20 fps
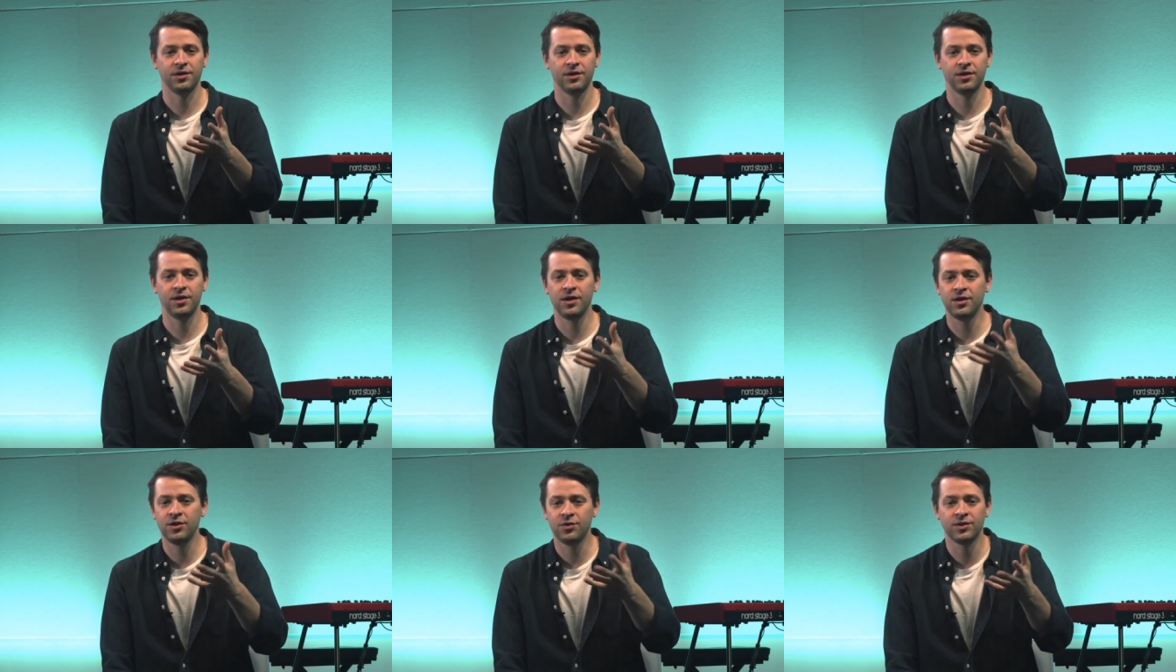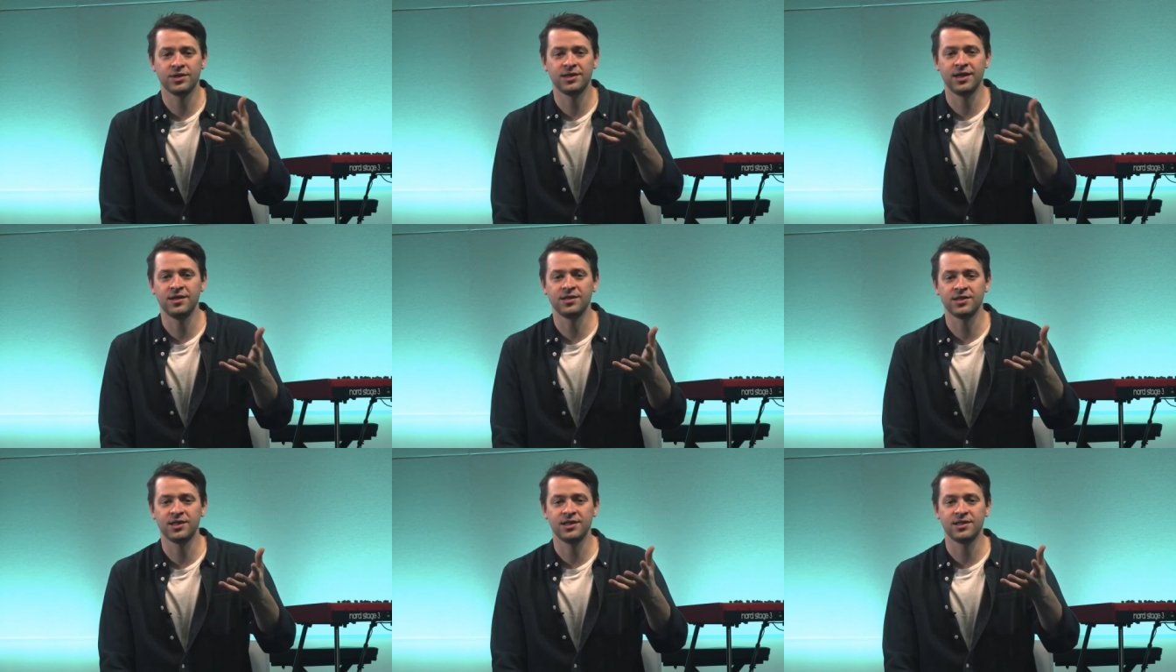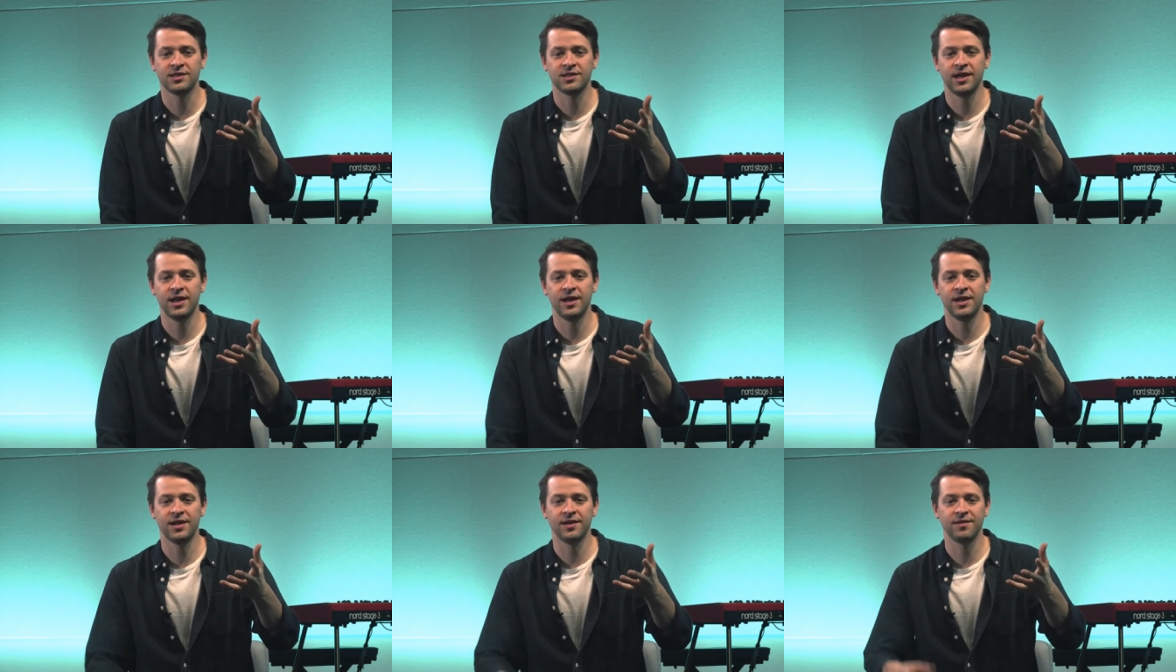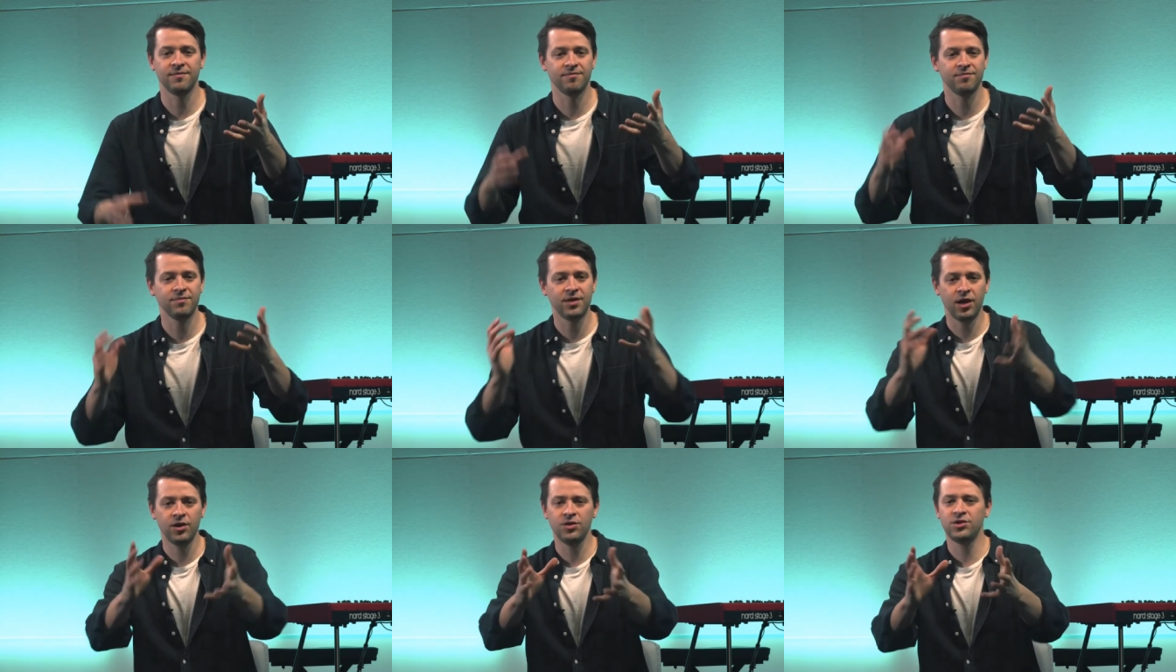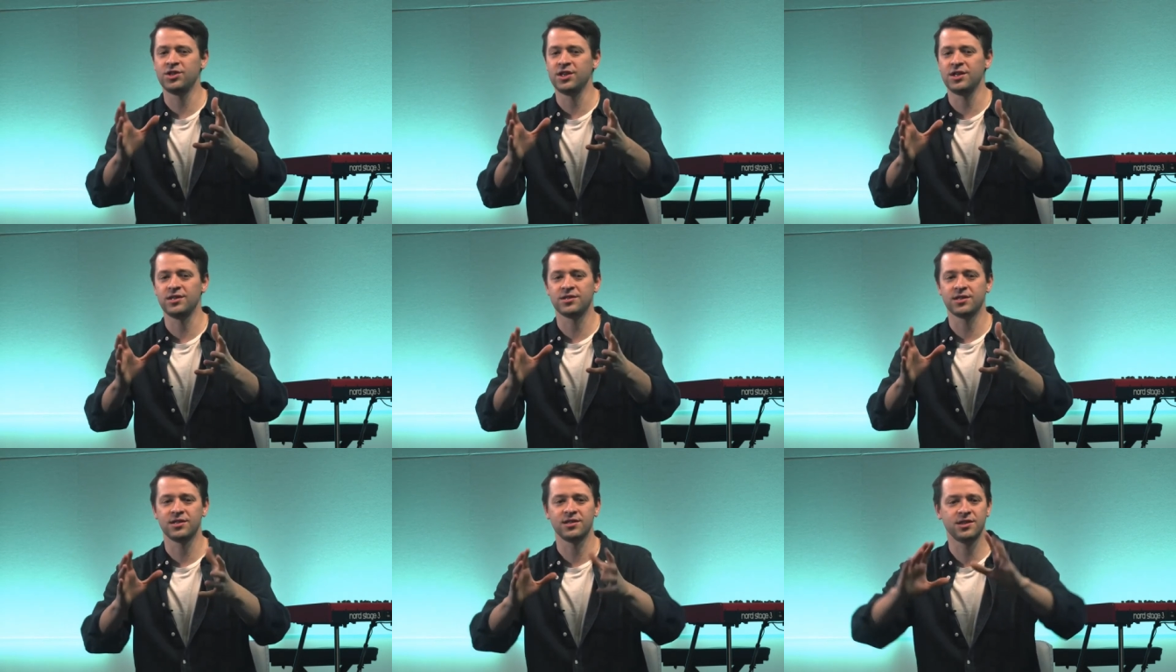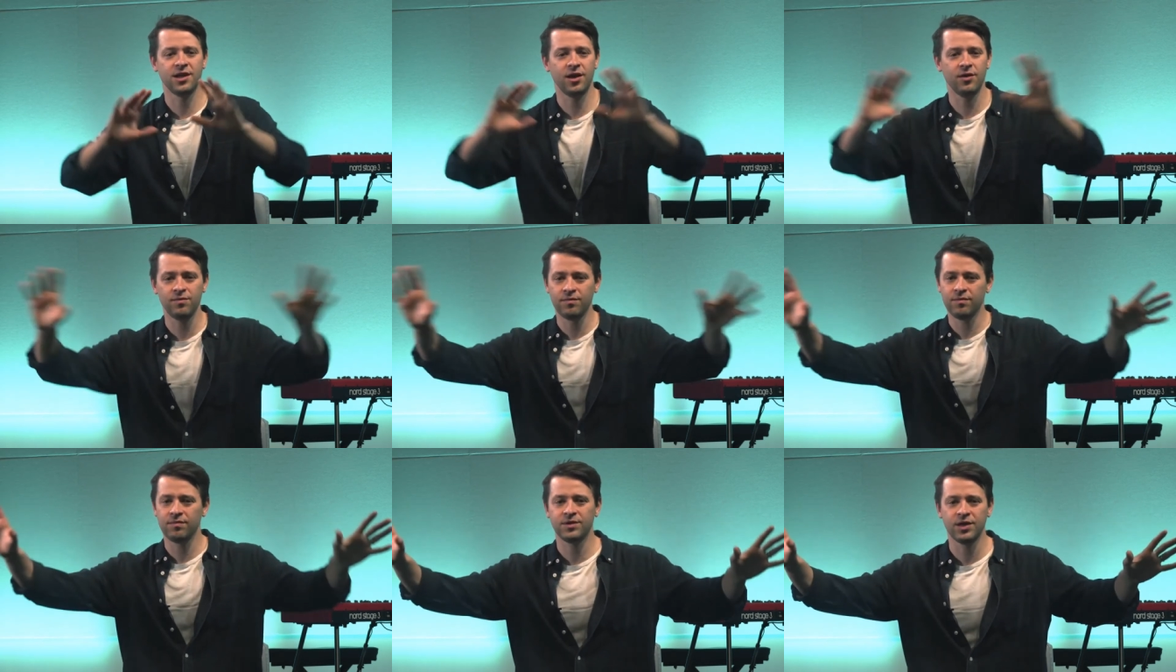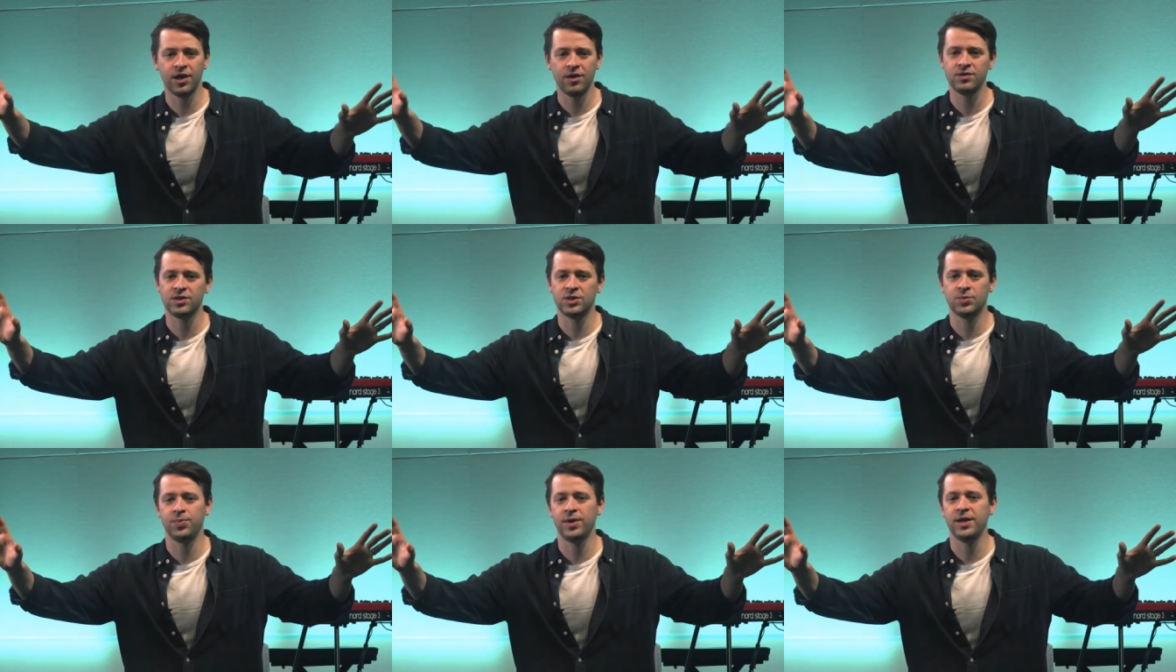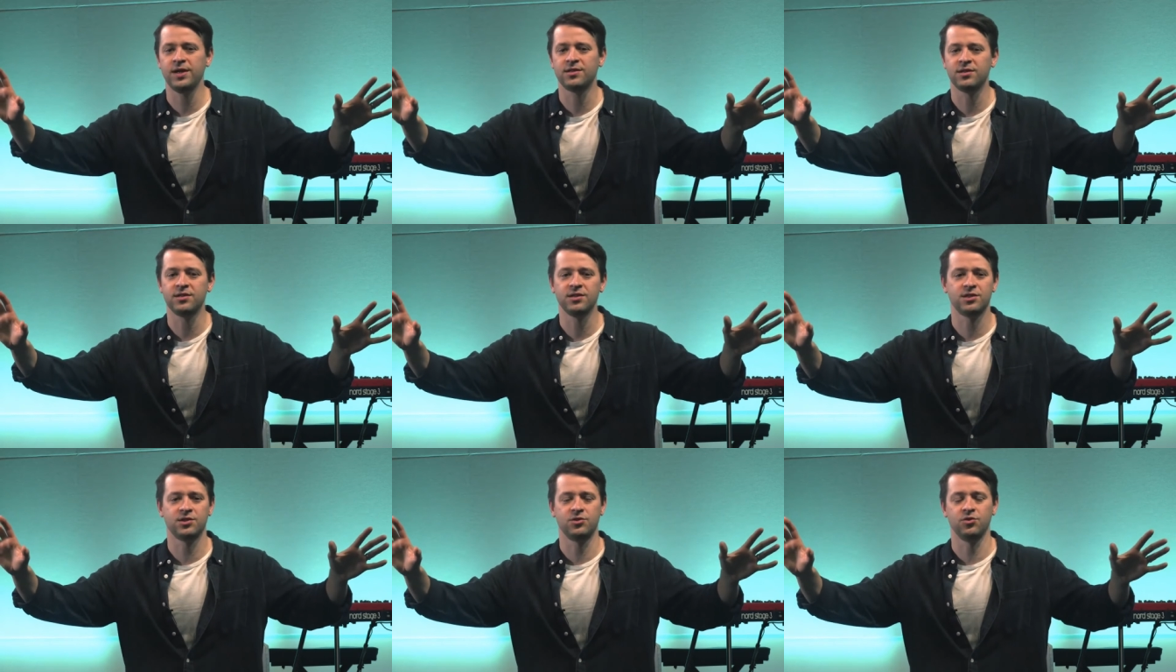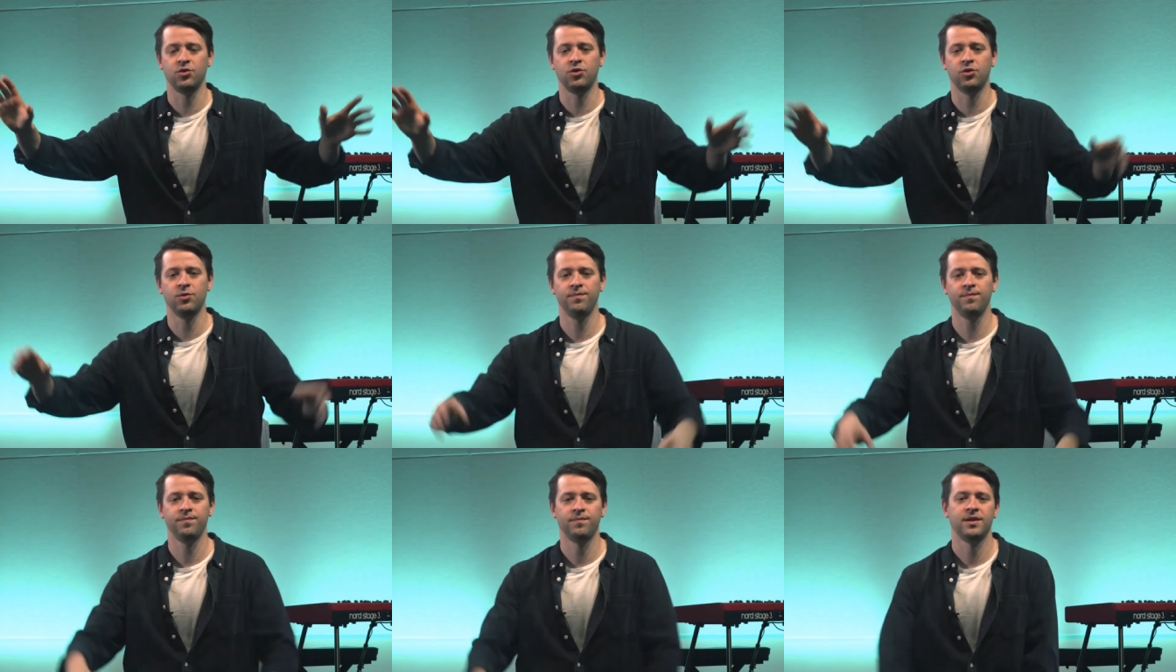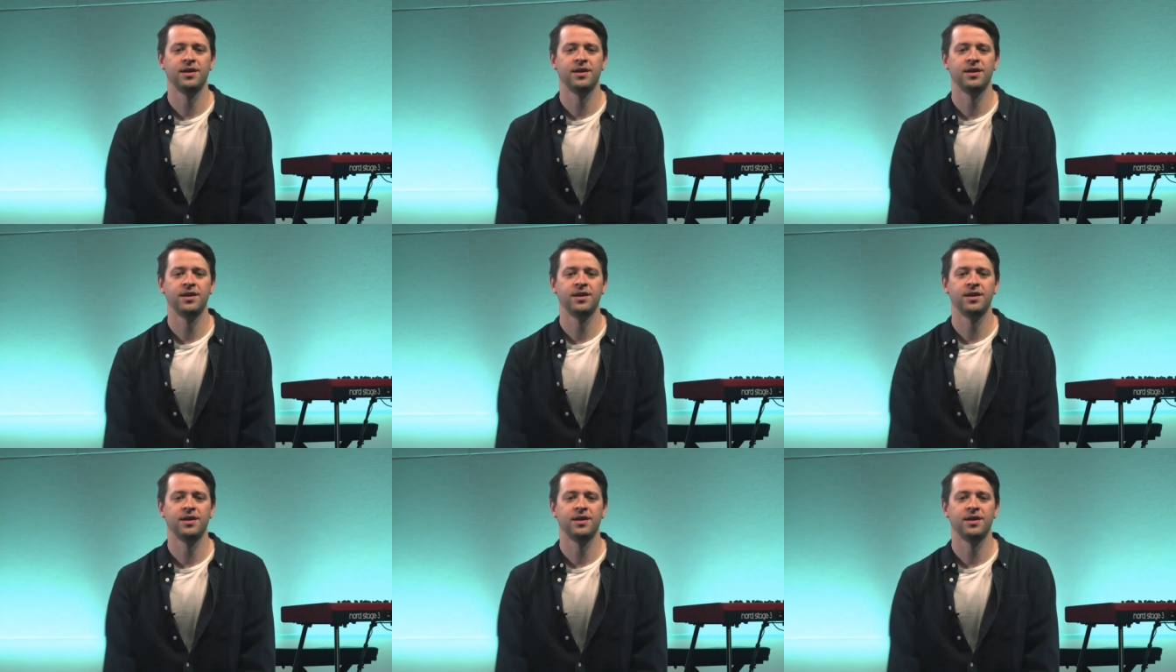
You're essentially saying, No, Jesus, don't, don't speak to the storm.